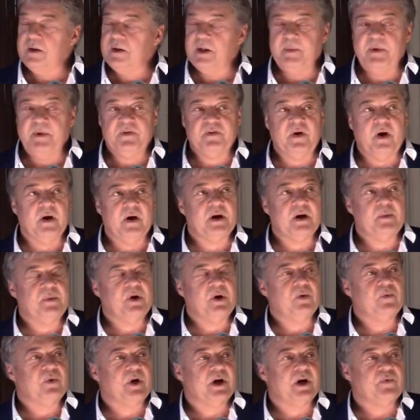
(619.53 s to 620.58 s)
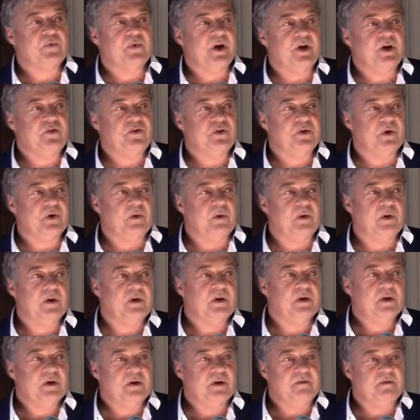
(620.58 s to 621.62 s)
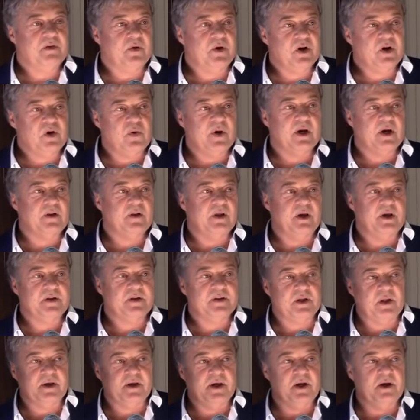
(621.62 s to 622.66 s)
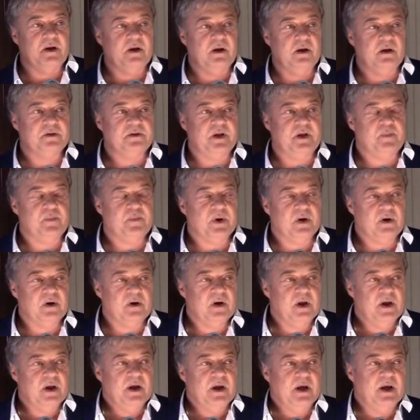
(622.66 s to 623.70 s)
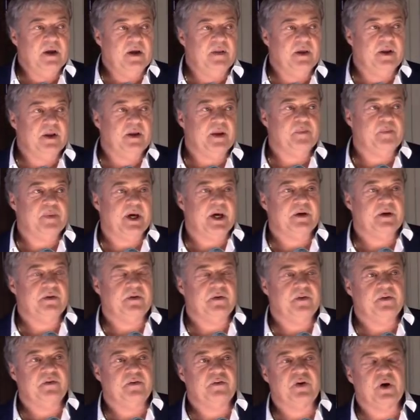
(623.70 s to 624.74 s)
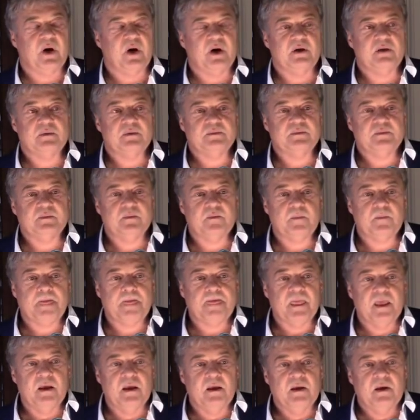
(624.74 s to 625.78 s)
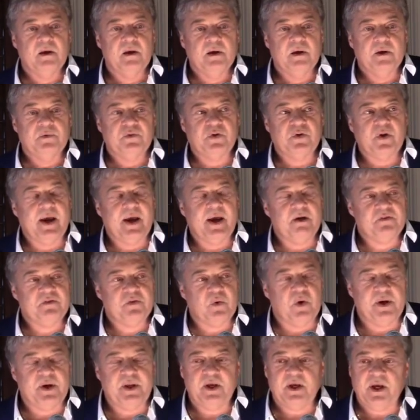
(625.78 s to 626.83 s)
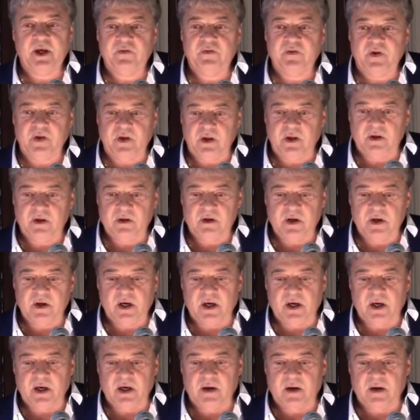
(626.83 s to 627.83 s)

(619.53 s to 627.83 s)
Let me talk about recreational very quickly, because I'll get a little deeper and then get back to this chart. July of 2018,